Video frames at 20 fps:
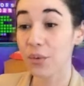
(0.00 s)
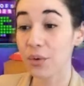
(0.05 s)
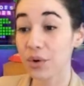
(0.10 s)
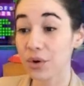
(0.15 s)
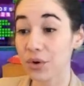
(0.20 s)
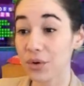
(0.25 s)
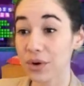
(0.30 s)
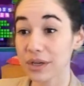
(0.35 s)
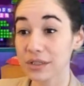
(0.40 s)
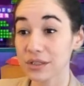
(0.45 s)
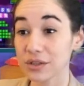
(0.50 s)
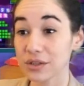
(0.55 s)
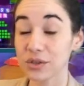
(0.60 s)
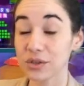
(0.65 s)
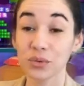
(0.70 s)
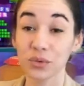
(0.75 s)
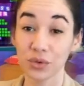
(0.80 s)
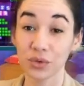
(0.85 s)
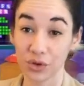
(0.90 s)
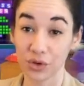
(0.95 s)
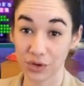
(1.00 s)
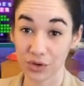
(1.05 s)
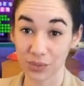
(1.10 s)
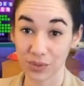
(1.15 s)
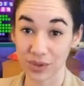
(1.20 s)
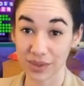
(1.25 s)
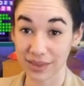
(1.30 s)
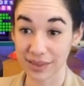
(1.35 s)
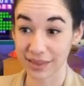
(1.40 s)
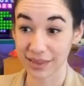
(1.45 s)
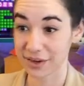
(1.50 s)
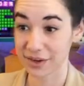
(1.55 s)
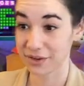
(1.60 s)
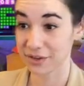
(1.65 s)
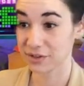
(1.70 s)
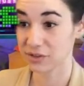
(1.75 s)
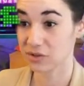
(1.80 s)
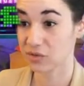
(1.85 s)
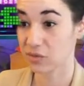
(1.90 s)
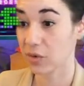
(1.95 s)
going to do Learn with
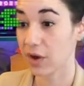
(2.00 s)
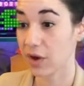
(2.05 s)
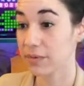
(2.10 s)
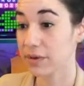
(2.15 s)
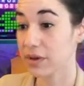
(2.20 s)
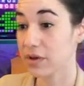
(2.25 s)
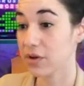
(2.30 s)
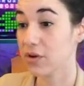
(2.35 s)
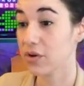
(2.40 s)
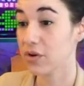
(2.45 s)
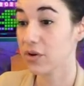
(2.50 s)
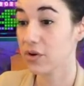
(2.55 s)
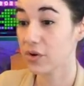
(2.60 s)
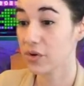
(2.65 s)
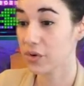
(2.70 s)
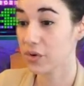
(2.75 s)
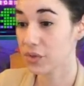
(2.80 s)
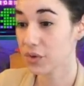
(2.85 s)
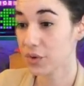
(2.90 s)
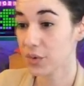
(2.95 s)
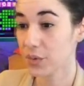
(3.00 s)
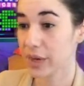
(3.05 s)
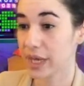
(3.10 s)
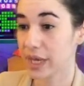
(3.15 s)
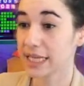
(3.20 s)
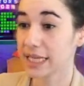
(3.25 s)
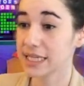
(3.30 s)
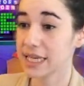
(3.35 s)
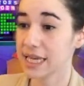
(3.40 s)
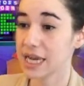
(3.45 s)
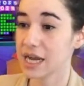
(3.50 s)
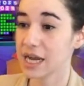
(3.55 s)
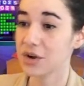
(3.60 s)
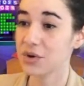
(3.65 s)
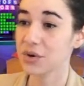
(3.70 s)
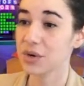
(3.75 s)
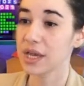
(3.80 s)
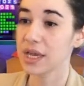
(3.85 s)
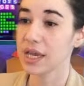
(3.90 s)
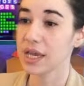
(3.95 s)
Letters. So I'm coming all the way
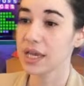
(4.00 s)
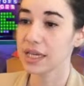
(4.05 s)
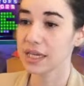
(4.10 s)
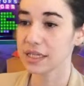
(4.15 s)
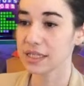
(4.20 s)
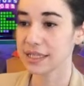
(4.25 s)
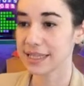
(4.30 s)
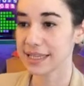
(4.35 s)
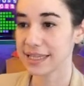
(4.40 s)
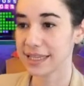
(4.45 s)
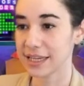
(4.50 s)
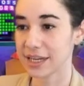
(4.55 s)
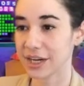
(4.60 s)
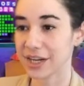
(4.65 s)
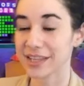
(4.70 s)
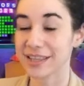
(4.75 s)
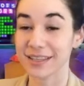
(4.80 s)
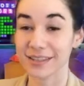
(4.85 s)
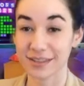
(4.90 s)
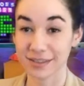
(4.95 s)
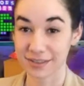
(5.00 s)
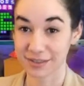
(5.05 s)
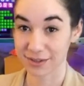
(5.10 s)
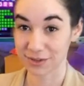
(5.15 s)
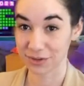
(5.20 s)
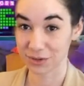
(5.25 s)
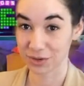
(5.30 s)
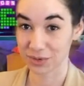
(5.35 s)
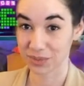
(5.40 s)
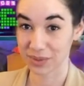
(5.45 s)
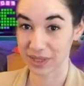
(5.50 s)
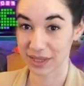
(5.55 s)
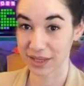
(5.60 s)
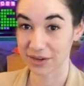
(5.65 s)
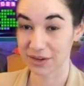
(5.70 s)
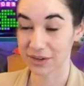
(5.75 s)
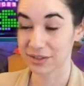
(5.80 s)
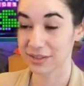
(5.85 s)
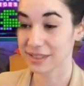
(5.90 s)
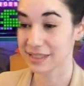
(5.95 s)
down into here, and this is our Learn with
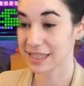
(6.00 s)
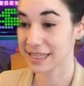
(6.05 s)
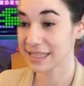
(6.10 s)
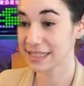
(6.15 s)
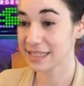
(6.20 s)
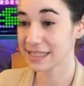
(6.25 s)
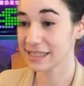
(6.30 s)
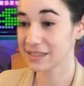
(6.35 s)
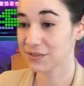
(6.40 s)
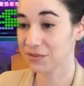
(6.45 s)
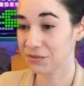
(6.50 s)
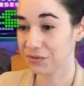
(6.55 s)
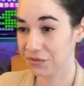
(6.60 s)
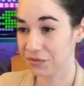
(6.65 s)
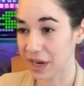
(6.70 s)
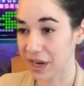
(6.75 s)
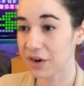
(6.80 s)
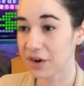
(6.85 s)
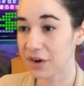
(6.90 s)
Letters. This is very